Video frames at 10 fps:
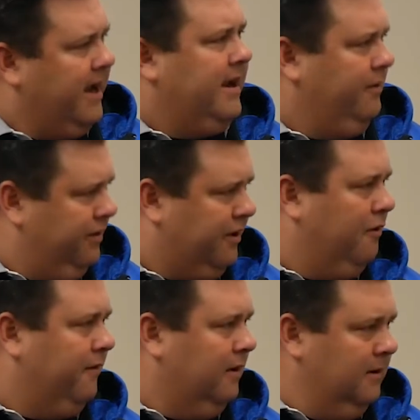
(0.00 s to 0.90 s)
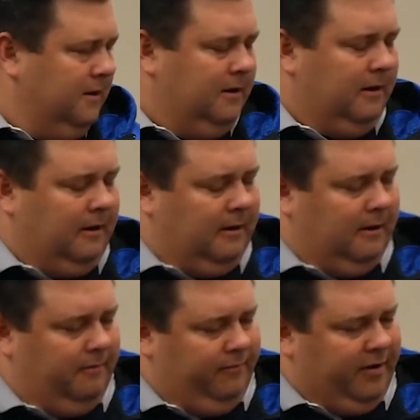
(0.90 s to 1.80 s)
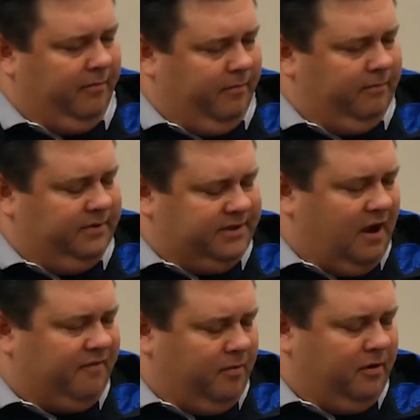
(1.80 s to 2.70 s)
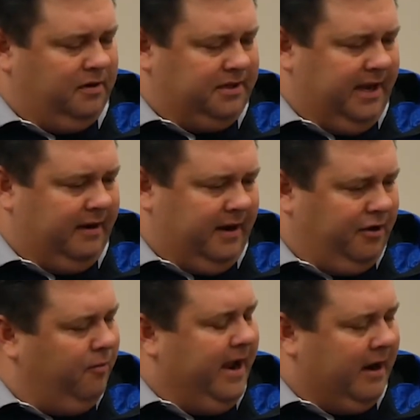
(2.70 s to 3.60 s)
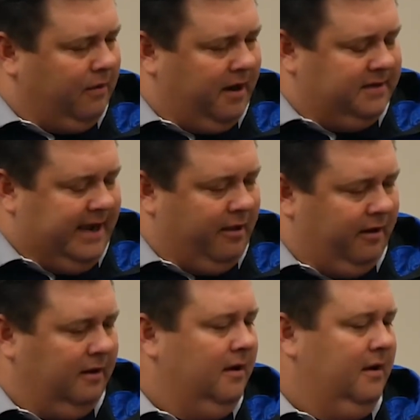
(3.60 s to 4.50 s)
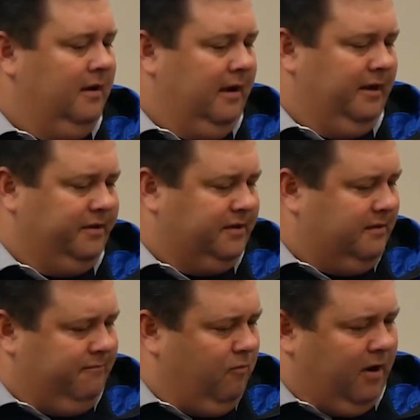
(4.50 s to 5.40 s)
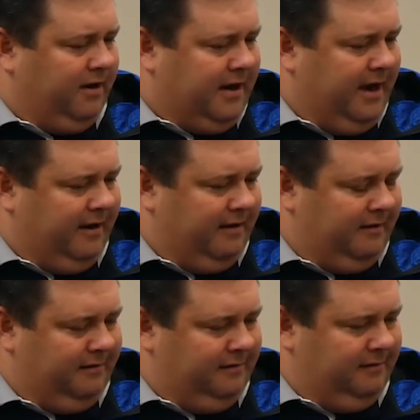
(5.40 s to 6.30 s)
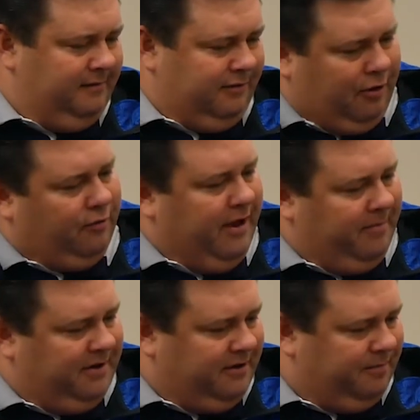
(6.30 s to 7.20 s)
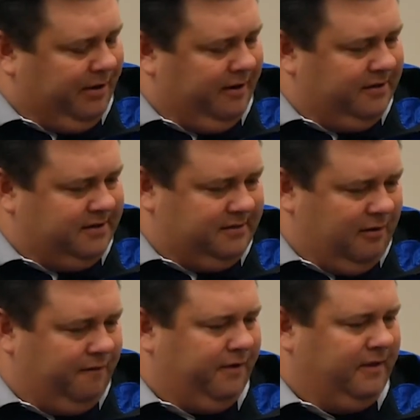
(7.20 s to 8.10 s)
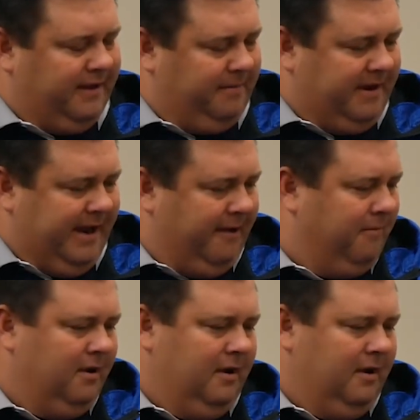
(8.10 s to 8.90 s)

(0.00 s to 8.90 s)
I took over. They were sophomores, and I knew we had a lot of talent, and just wanted to kind of grow them into the players, hopefully, that they became.